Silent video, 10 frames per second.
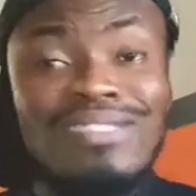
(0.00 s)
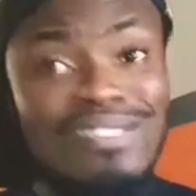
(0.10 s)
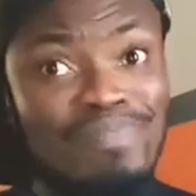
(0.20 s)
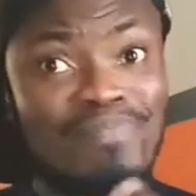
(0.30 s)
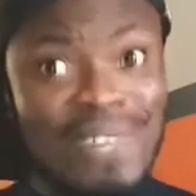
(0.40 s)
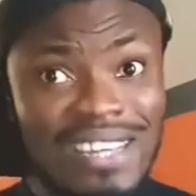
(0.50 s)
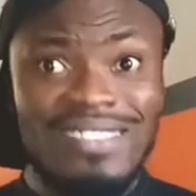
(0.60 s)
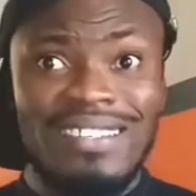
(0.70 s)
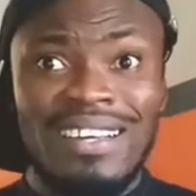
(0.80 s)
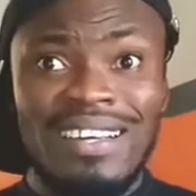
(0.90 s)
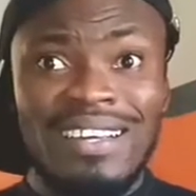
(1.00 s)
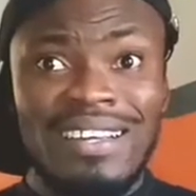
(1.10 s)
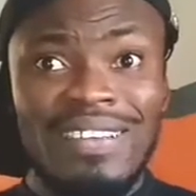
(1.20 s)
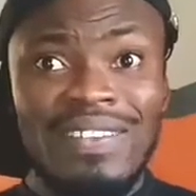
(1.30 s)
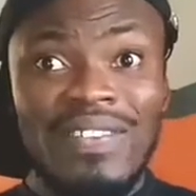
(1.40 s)
ends meet.
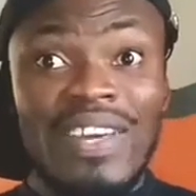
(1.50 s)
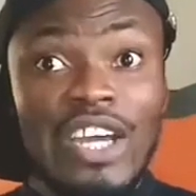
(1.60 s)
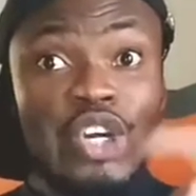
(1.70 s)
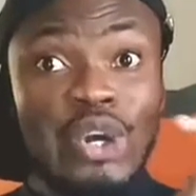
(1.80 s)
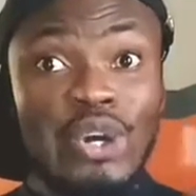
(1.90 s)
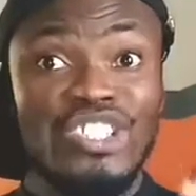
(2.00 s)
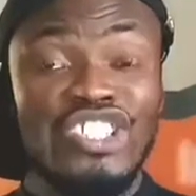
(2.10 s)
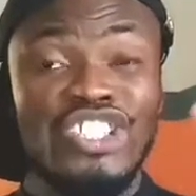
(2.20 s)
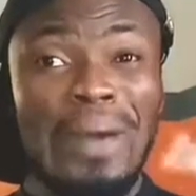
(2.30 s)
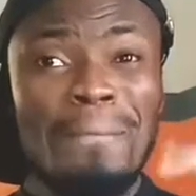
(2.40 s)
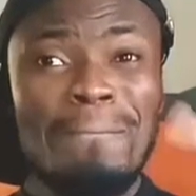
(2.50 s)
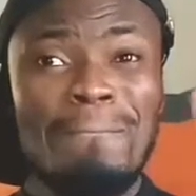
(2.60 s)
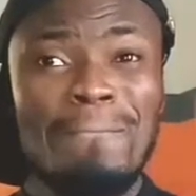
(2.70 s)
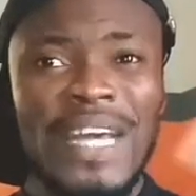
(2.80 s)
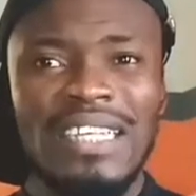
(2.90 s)
They can earn
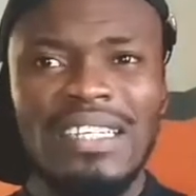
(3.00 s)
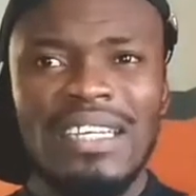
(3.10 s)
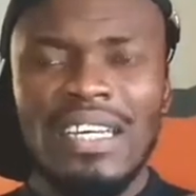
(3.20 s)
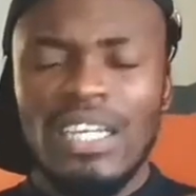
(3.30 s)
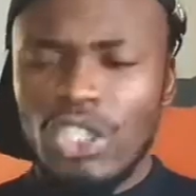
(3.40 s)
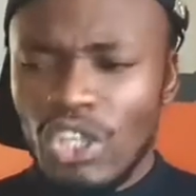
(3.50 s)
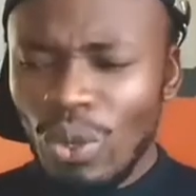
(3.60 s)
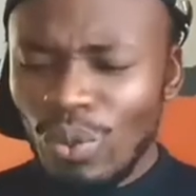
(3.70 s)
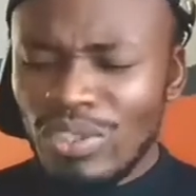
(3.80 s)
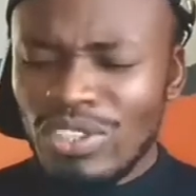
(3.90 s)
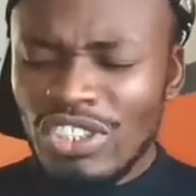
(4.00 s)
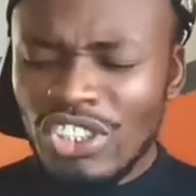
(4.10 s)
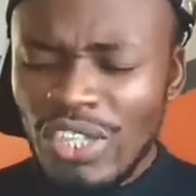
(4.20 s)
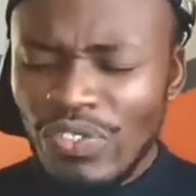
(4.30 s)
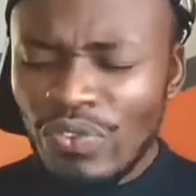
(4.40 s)
some money. You know,
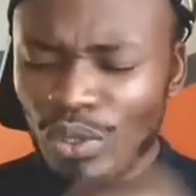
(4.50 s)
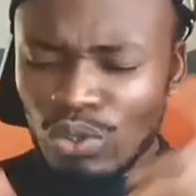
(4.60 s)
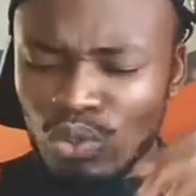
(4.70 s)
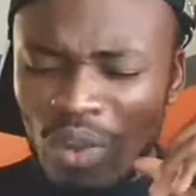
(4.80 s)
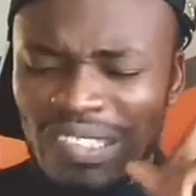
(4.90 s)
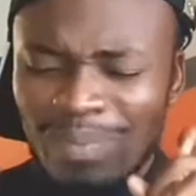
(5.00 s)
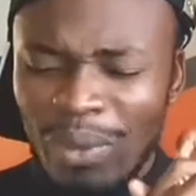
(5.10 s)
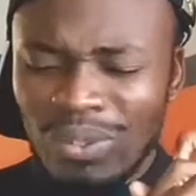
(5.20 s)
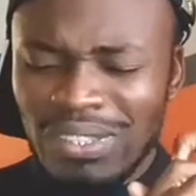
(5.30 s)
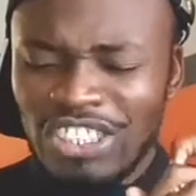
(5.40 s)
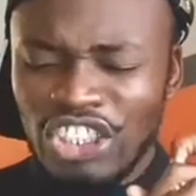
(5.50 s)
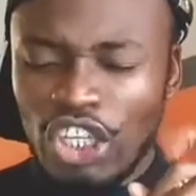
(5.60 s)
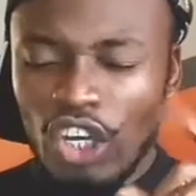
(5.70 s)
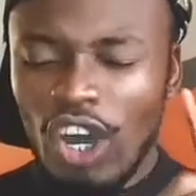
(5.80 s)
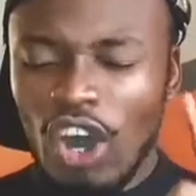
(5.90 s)
she thought twice about it.
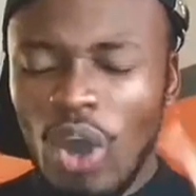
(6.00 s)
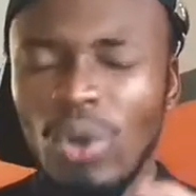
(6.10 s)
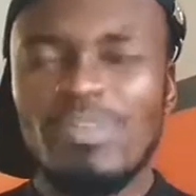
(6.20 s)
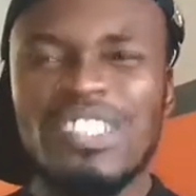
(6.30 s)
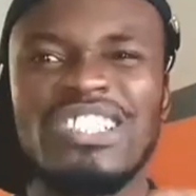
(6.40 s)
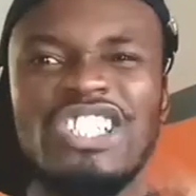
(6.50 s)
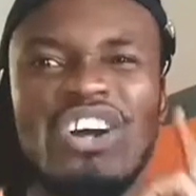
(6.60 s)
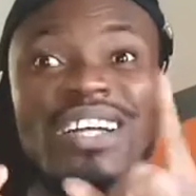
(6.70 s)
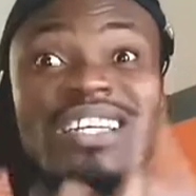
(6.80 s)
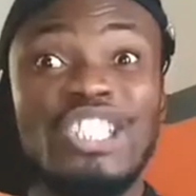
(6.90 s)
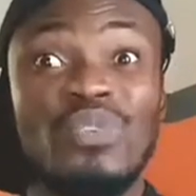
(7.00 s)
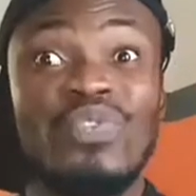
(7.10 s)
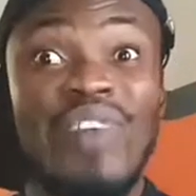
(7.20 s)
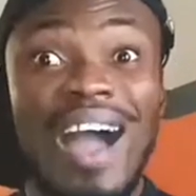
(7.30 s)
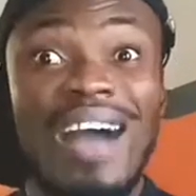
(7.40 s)
She almost got
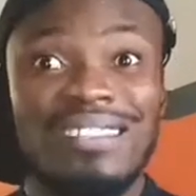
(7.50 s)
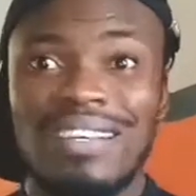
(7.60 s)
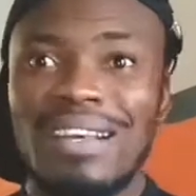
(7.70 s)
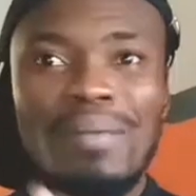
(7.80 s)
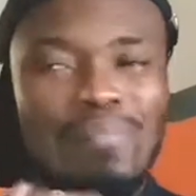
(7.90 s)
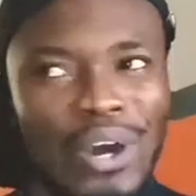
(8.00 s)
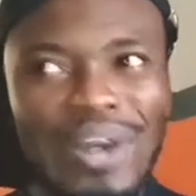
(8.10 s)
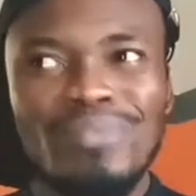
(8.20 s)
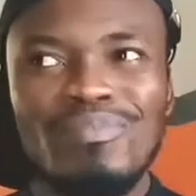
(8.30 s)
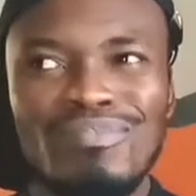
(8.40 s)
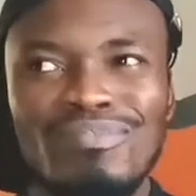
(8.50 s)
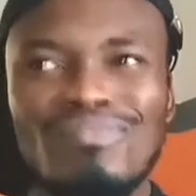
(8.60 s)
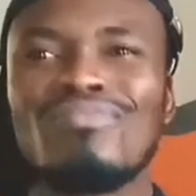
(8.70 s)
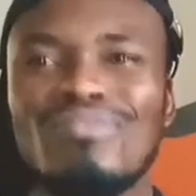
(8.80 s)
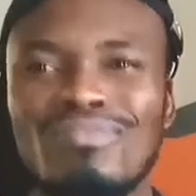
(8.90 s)
into that, but
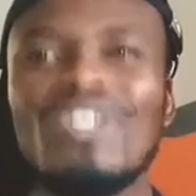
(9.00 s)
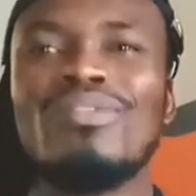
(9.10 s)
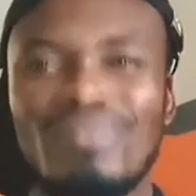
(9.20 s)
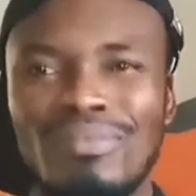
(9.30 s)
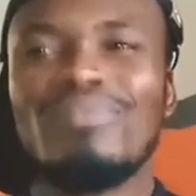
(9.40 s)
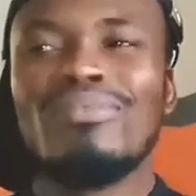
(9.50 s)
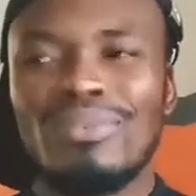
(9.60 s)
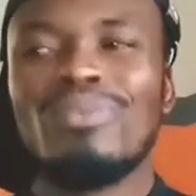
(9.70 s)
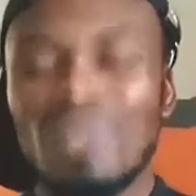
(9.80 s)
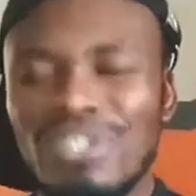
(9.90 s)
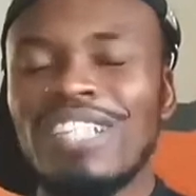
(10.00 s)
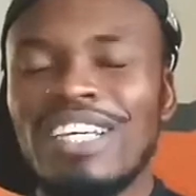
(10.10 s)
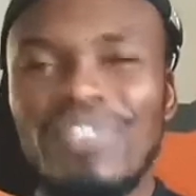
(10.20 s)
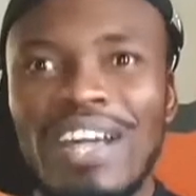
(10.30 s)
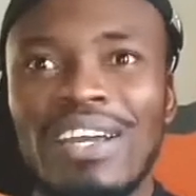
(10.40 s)
we
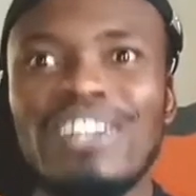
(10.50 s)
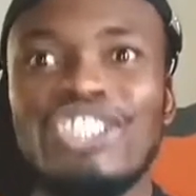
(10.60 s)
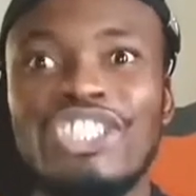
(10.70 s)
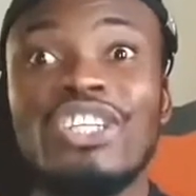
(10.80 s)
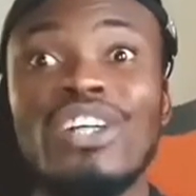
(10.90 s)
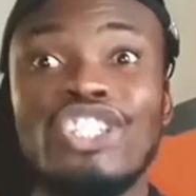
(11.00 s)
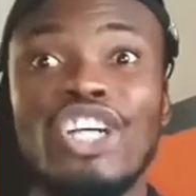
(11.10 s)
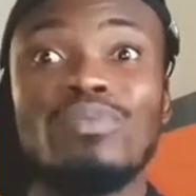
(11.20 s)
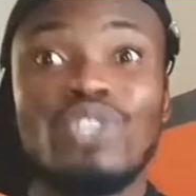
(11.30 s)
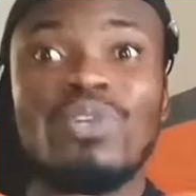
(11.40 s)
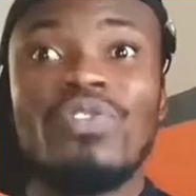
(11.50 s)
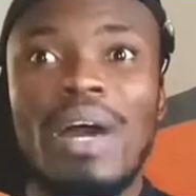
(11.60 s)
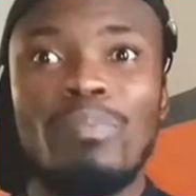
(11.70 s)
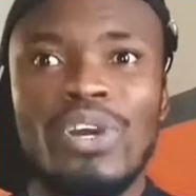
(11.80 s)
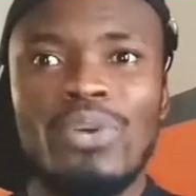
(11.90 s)
could say thank God she got a job
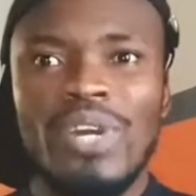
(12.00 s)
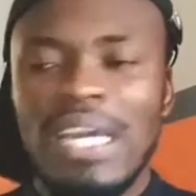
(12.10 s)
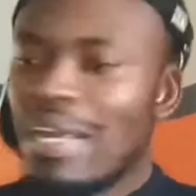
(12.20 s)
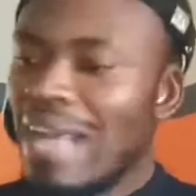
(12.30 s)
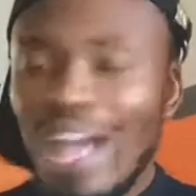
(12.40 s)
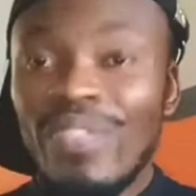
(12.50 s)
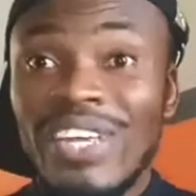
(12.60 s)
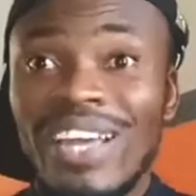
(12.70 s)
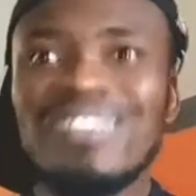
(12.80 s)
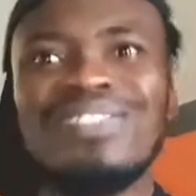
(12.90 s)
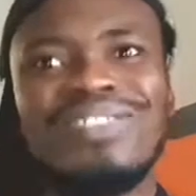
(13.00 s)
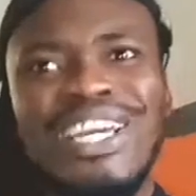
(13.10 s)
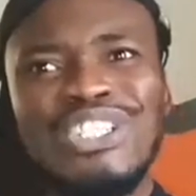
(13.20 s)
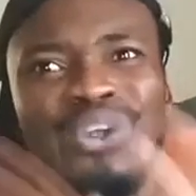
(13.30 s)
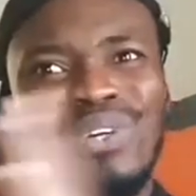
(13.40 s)
during that period. And the others,
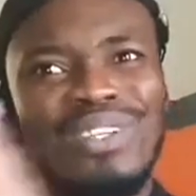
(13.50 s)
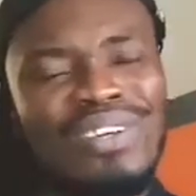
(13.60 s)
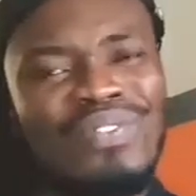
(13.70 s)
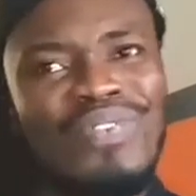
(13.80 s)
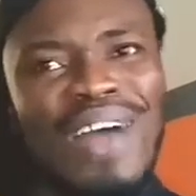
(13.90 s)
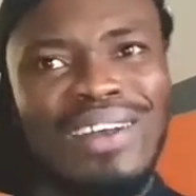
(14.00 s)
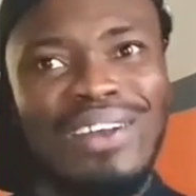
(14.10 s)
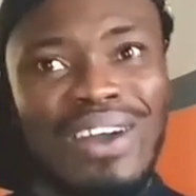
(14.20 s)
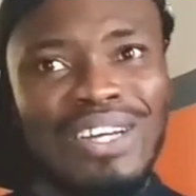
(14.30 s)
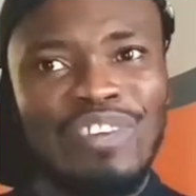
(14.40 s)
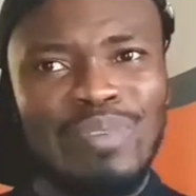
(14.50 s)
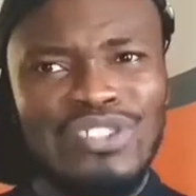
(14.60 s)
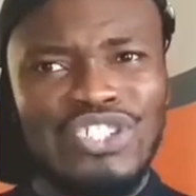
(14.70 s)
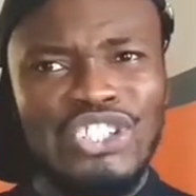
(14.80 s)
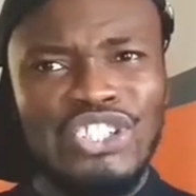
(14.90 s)
they joined that line
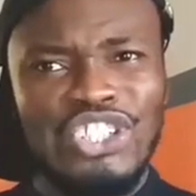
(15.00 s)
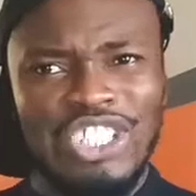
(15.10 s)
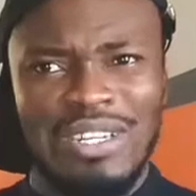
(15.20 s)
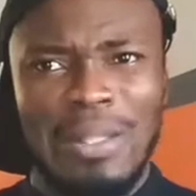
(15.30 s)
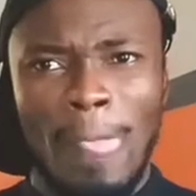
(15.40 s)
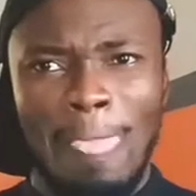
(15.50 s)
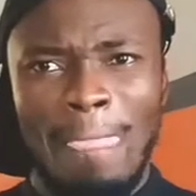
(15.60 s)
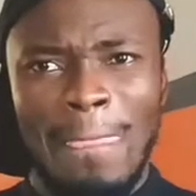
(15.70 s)
of prostitution.